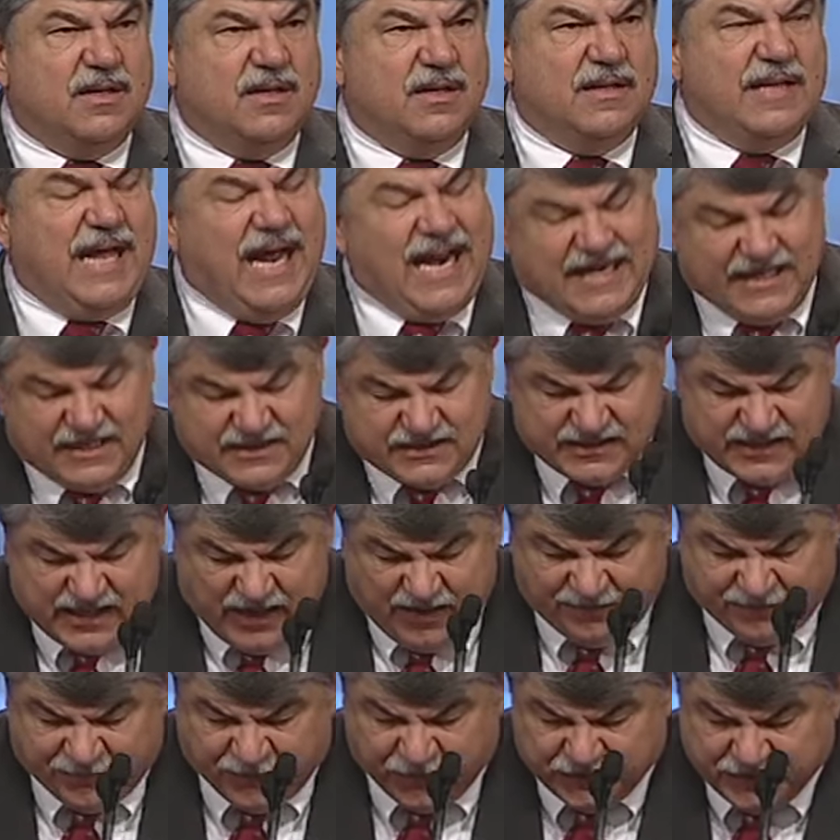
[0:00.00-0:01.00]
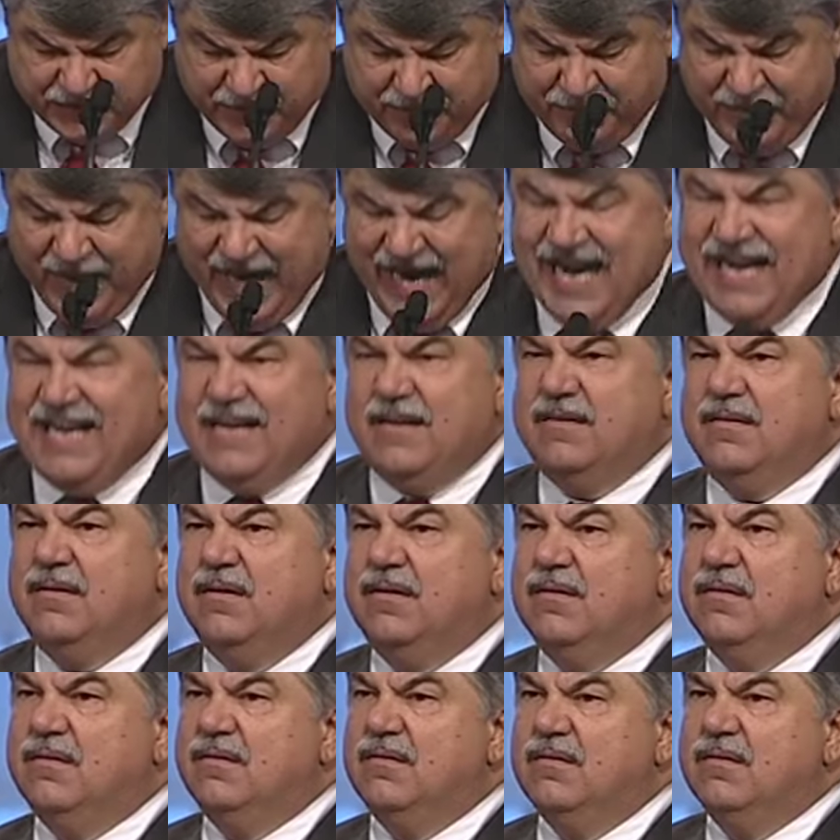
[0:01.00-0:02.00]
That isn't up for debate
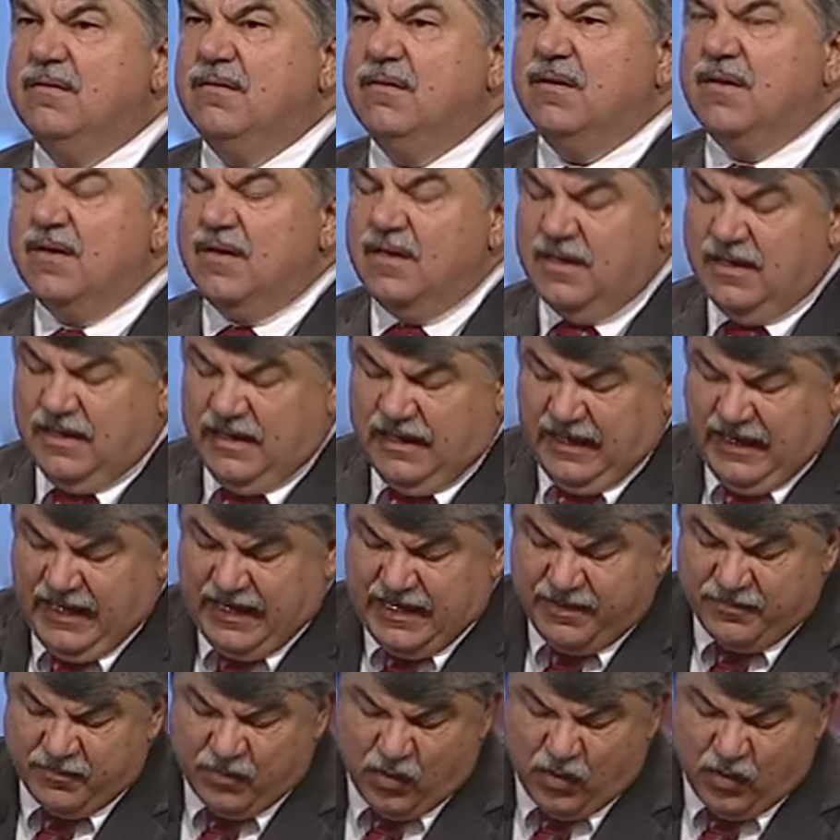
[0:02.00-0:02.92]
any